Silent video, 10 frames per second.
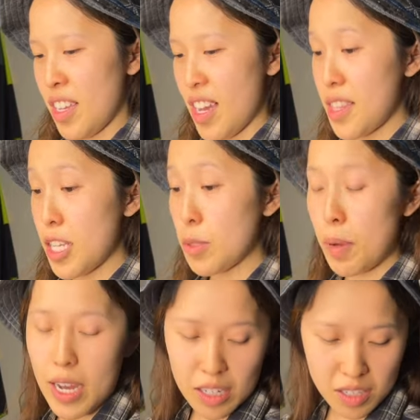And these
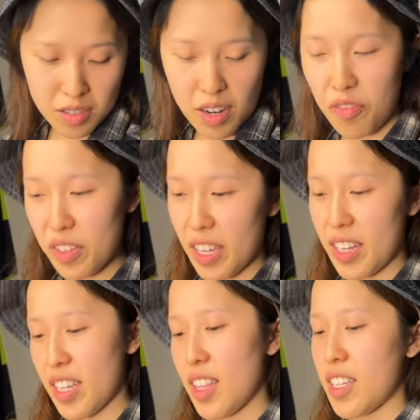packs are definitely
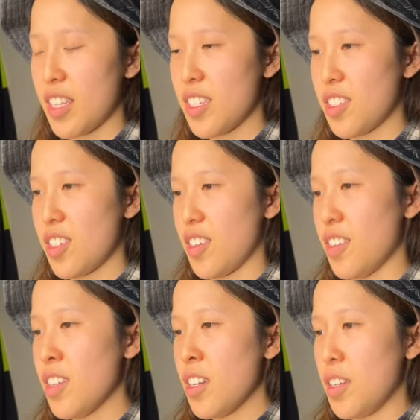getting a lot easier.
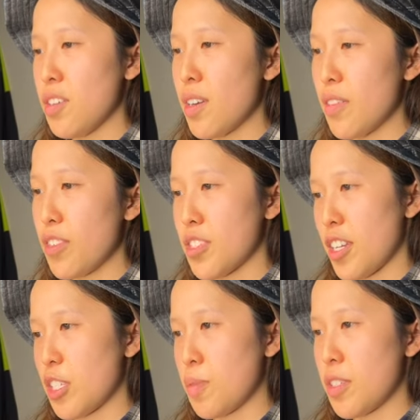No
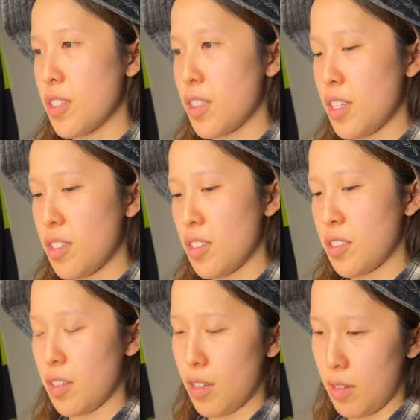advertisements in these,
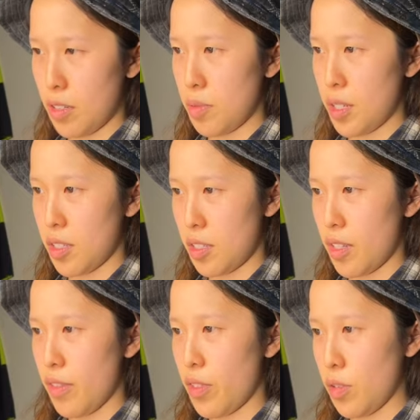as we can
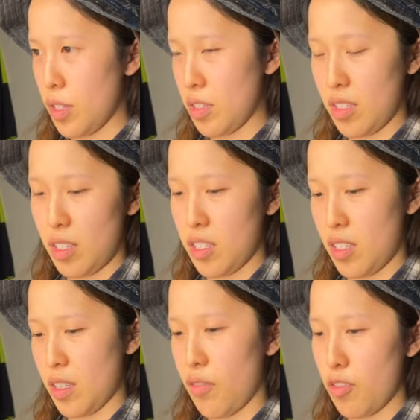see, even though this is
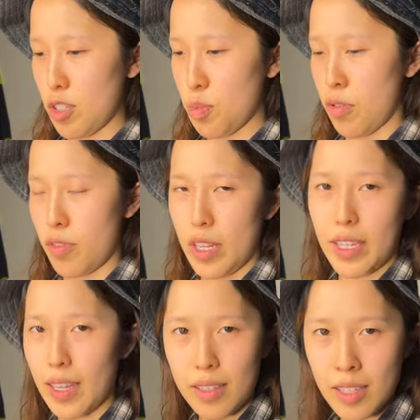like the first print run.
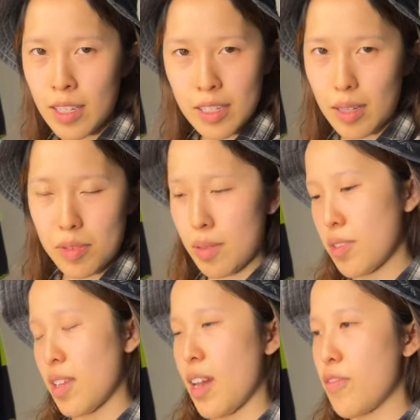Again,
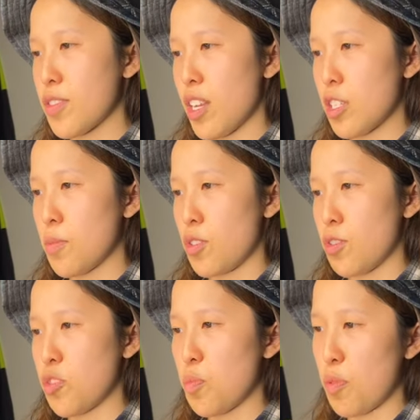sometimes the advertisements are
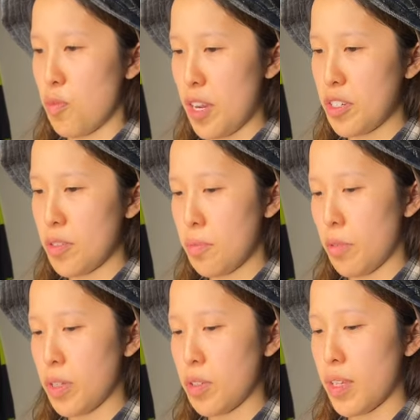super random, but
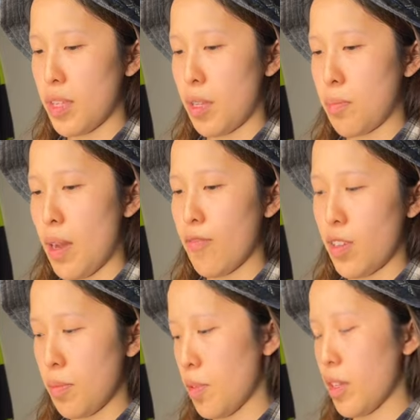we do get that
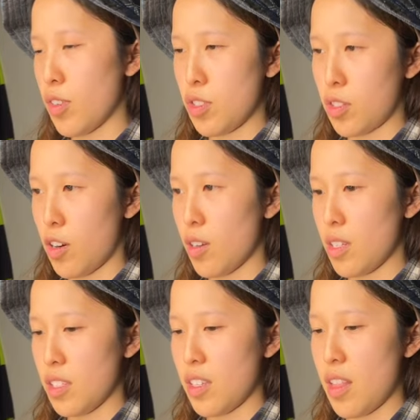pamphlet. I believe there's a card
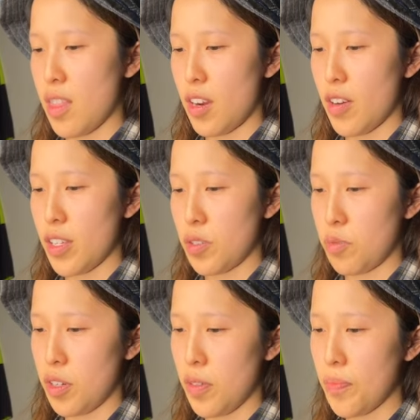list in there as
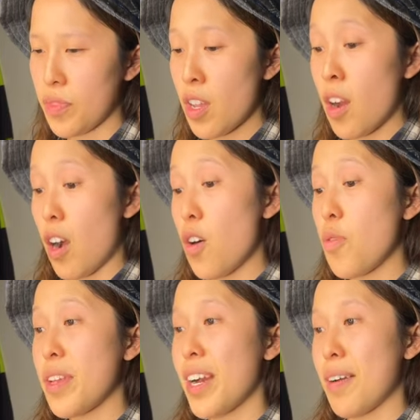well. Oh,
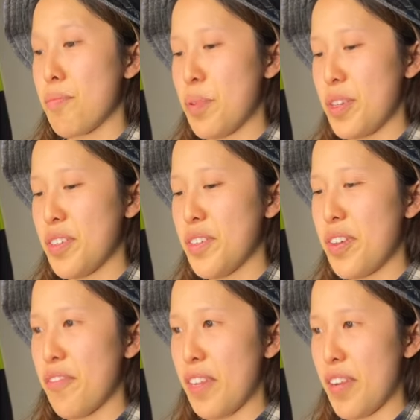we got Bill.
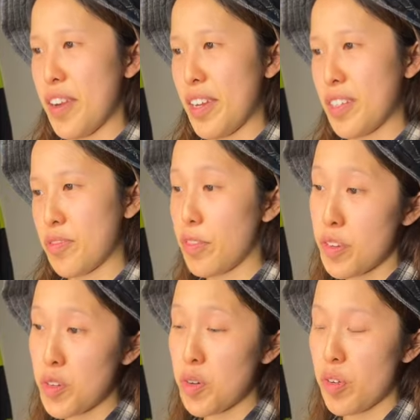Very nice. Very
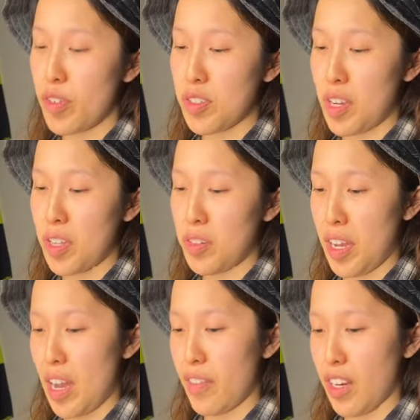cool Reverse Holo to
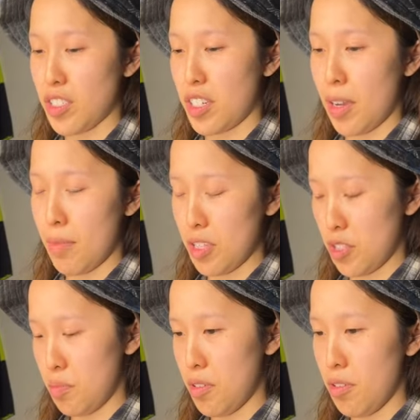have, actually. Not Master
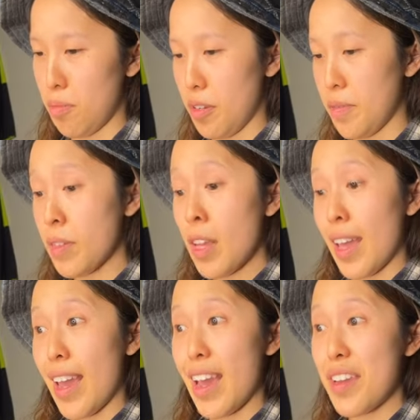Ball, but...
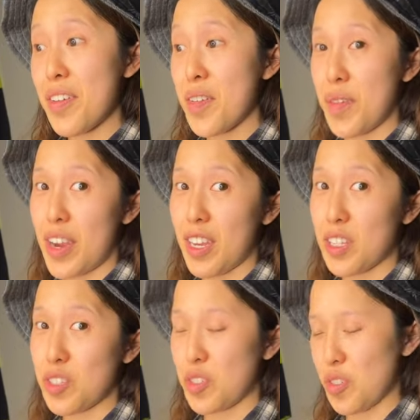And
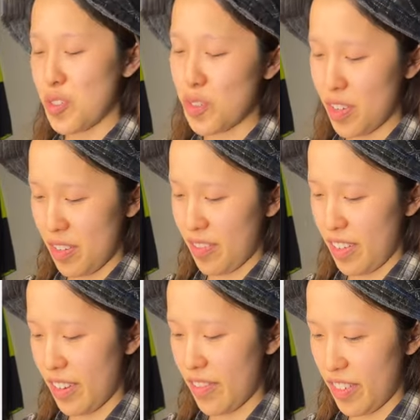Raichu.
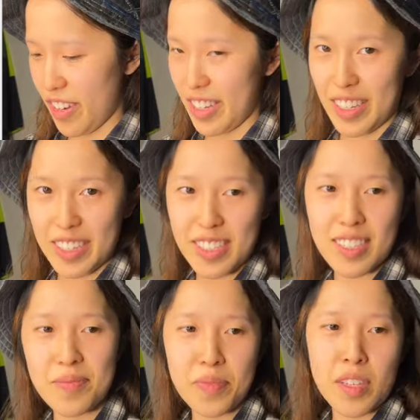Very, very nice.
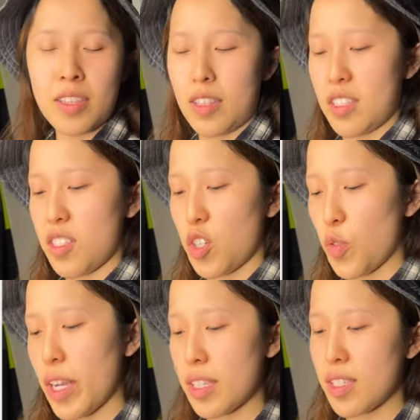This is a
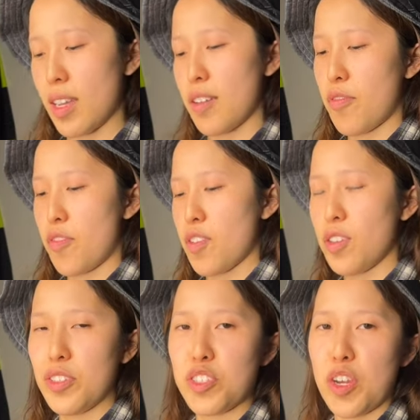great set for all
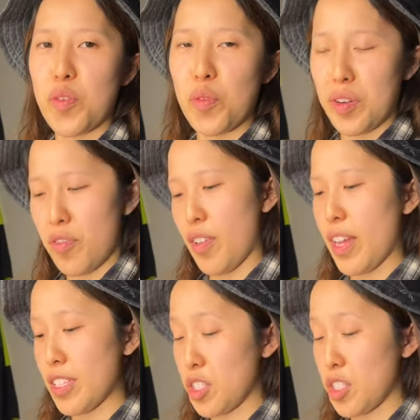the Gen 1 fans.